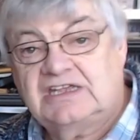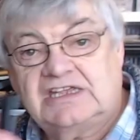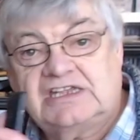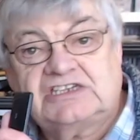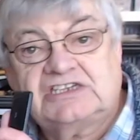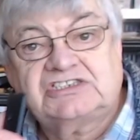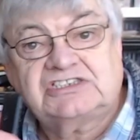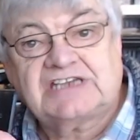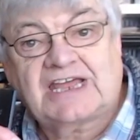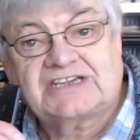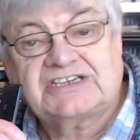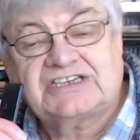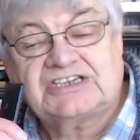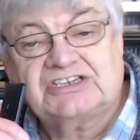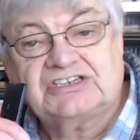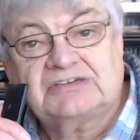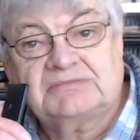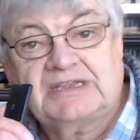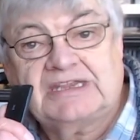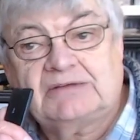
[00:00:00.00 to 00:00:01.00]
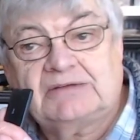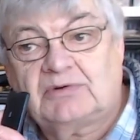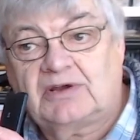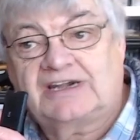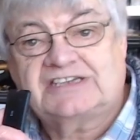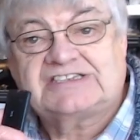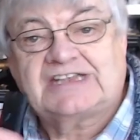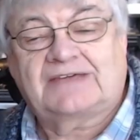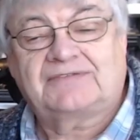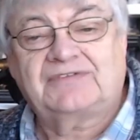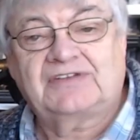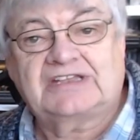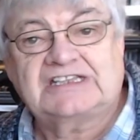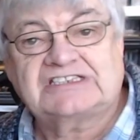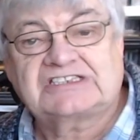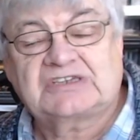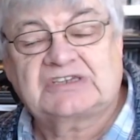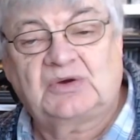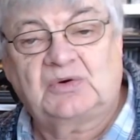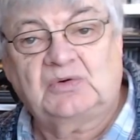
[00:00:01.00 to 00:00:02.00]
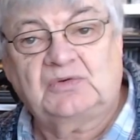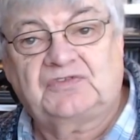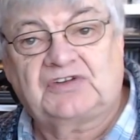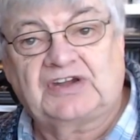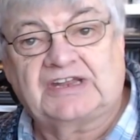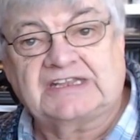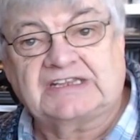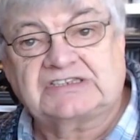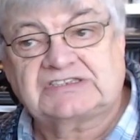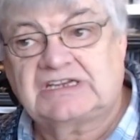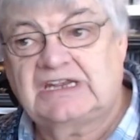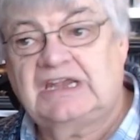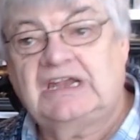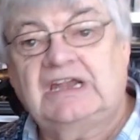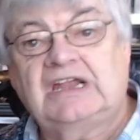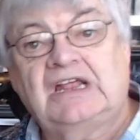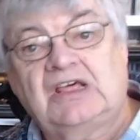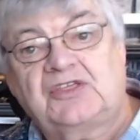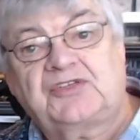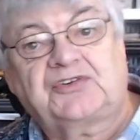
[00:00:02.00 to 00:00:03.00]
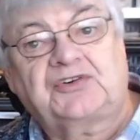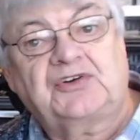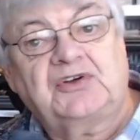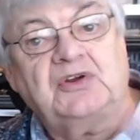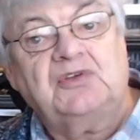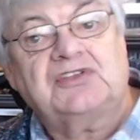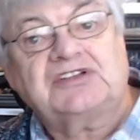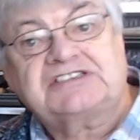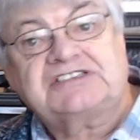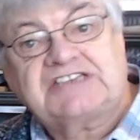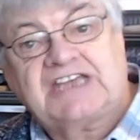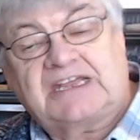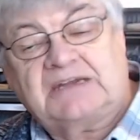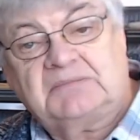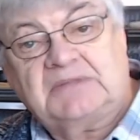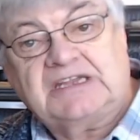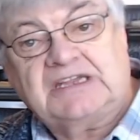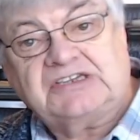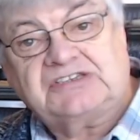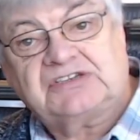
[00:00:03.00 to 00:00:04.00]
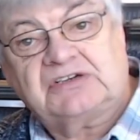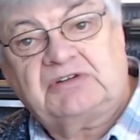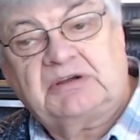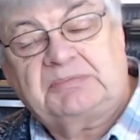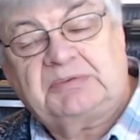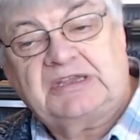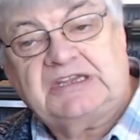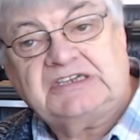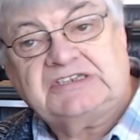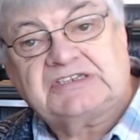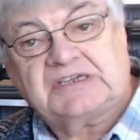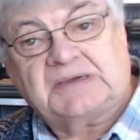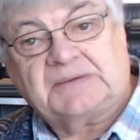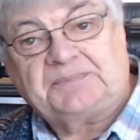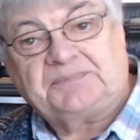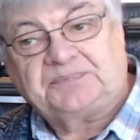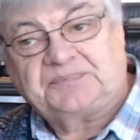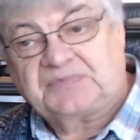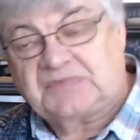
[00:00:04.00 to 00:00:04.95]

he's chatting to me while he's having his cornflakes through the 10-metre repeater.